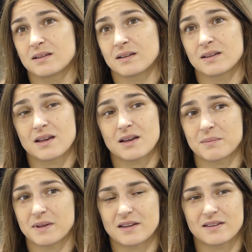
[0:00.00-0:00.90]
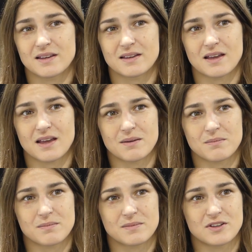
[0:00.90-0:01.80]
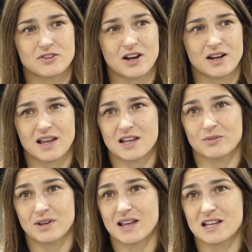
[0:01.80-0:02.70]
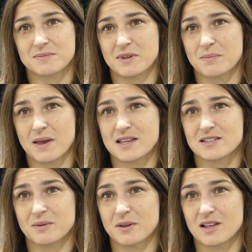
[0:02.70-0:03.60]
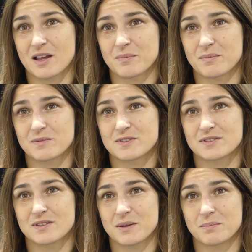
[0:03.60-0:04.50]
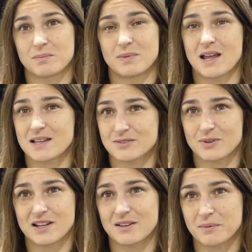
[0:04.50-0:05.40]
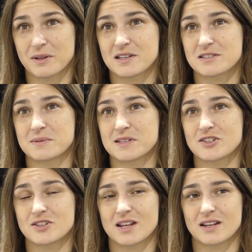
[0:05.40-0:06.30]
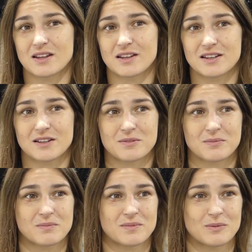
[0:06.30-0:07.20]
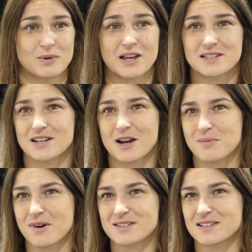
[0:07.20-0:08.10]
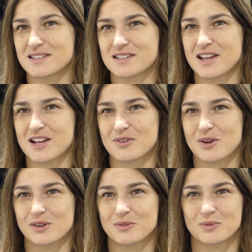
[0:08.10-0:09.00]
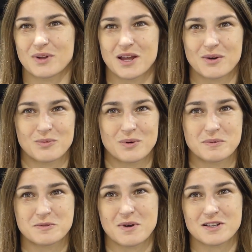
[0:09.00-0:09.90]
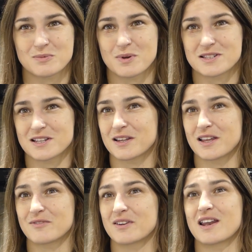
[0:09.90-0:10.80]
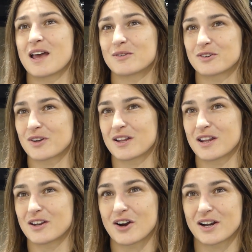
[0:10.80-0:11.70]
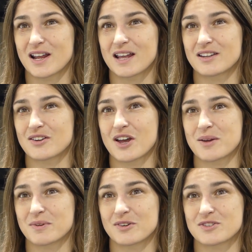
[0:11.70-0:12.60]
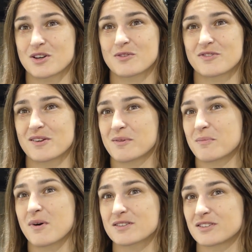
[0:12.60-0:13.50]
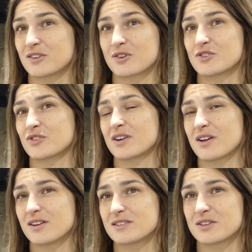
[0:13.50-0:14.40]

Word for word: Yeah, I mean, I think um, the journey ha really has been amazing. I, I'm I'm blessed really to be in this position, and I think when I started boxing as a ten-year-old, uh, women's boxing wasn't even allowed in, in Ireland at the time, and there was no female boxing in the country at all.